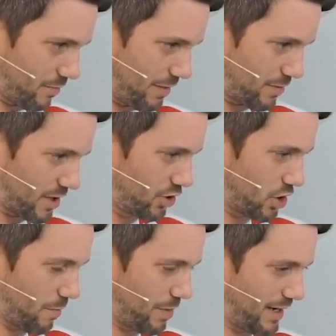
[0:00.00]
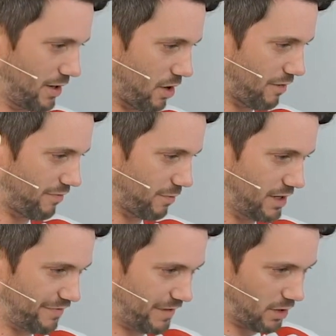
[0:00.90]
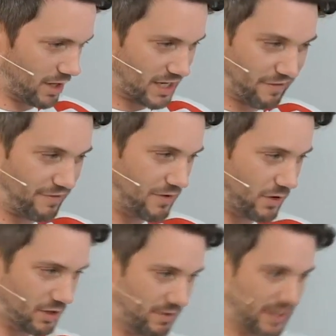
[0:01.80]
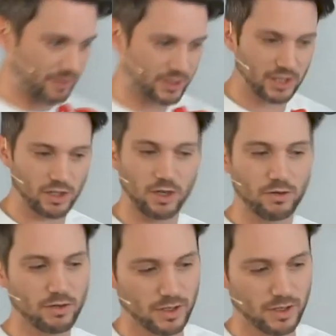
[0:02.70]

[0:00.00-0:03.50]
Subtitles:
People can jump in and off when you feel like it. If you've got something else to do,